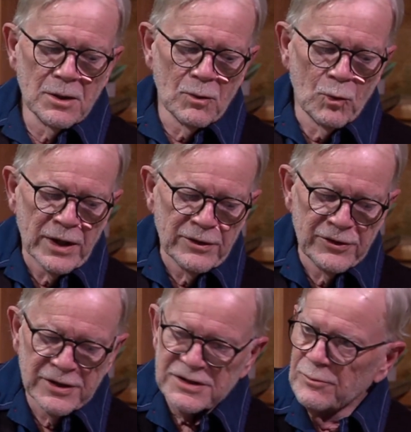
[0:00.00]
what
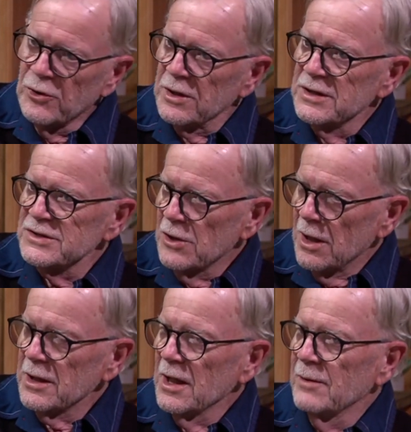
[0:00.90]
this book is
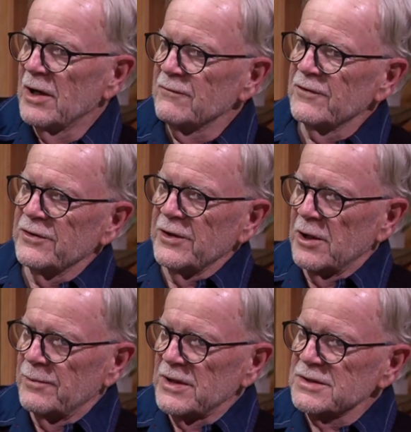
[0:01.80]
talking about for
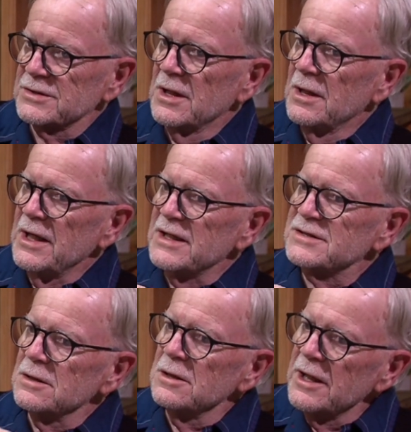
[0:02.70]
therapists. It's a
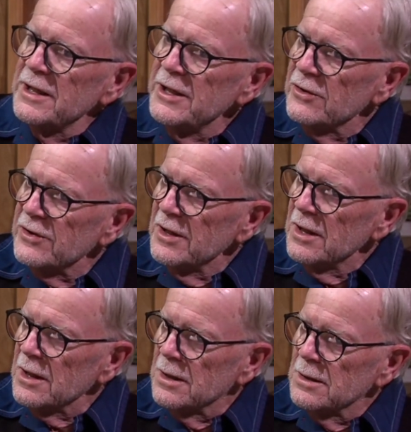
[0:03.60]
linear
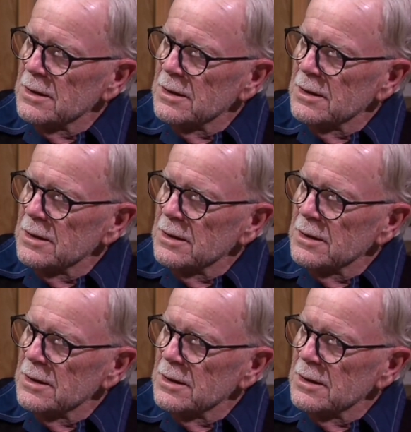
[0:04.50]
thing.